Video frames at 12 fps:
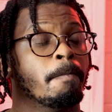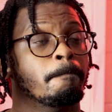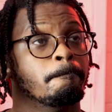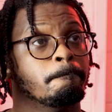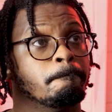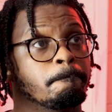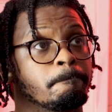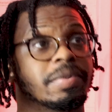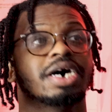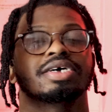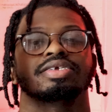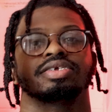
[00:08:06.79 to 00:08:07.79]

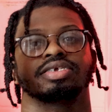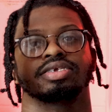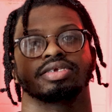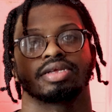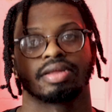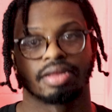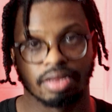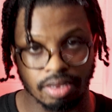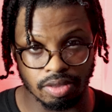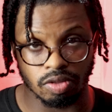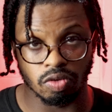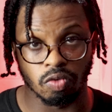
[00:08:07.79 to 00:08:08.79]
months
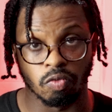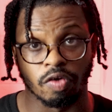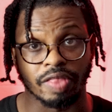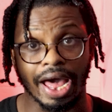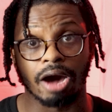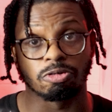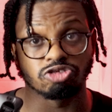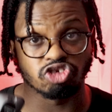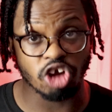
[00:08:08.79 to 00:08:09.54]
without